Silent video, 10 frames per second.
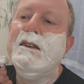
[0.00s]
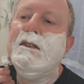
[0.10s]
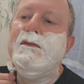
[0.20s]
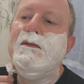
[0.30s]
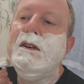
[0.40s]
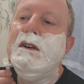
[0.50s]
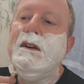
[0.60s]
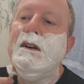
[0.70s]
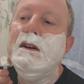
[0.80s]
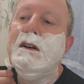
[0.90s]
off.
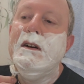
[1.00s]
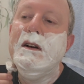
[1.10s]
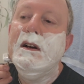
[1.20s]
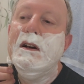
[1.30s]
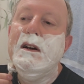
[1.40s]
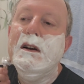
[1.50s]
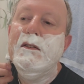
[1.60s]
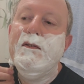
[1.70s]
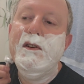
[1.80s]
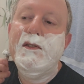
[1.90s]
A
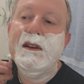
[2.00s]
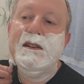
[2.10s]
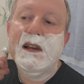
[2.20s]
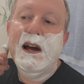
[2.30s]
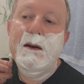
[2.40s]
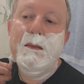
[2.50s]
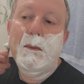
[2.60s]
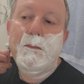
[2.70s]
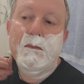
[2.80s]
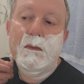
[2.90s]
few things came up.